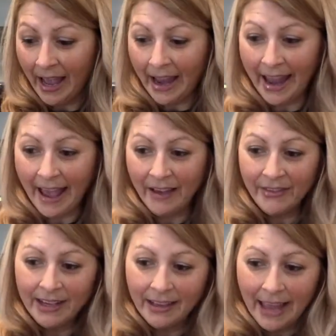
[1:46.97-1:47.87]
I have
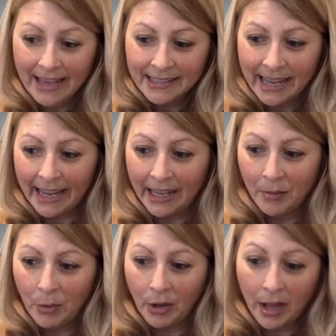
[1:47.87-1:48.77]
an Alaska
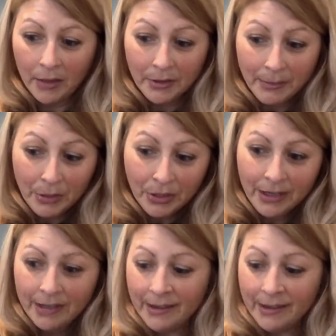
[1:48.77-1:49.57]
animal coloring book.